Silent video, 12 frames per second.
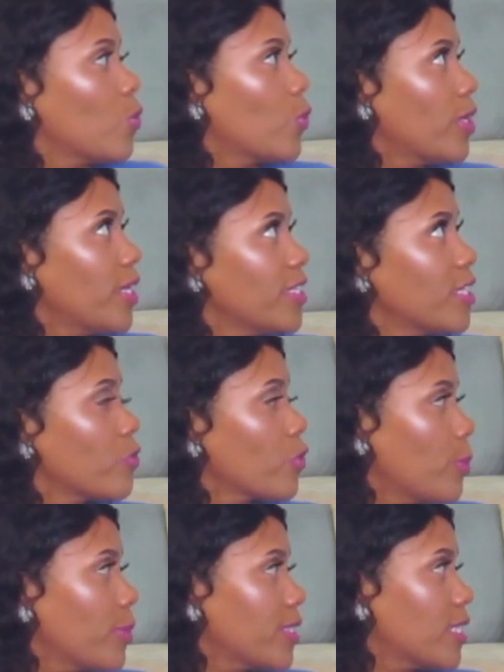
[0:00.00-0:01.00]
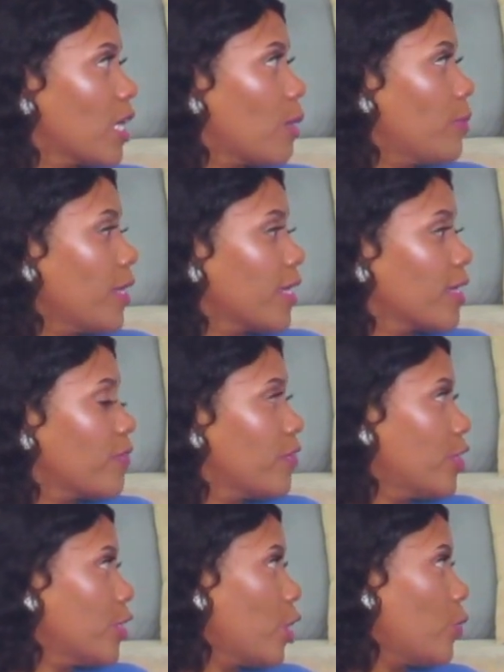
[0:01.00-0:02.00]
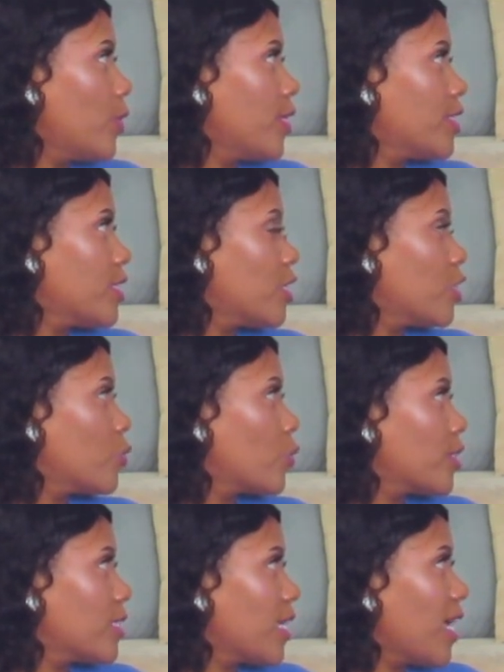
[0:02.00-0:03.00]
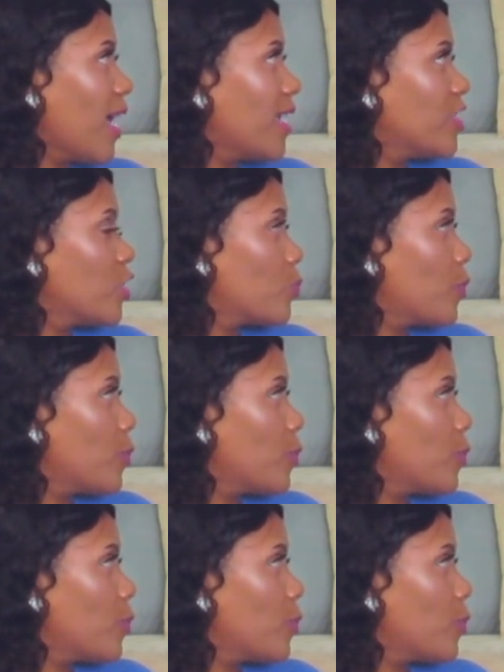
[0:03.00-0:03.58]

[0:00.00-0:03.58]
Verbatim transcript: What is it, Remington? I'm making a video. What is it? You want to say hi to the